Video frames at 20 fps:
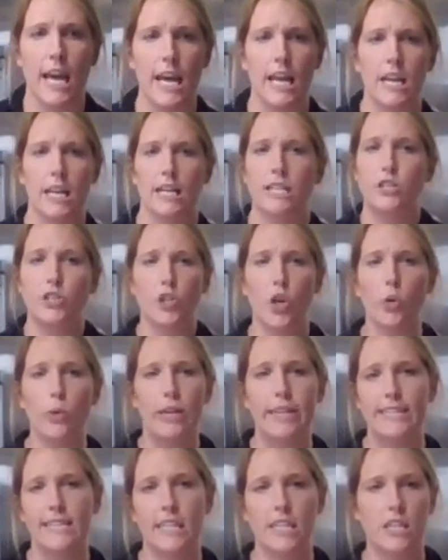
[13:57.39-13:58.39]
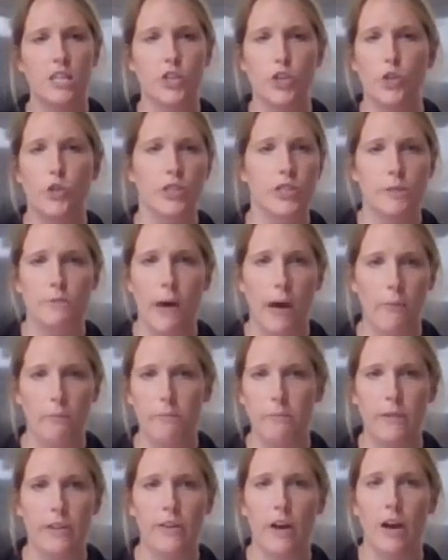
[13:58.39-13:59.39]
And it's so easy because you can just pop them in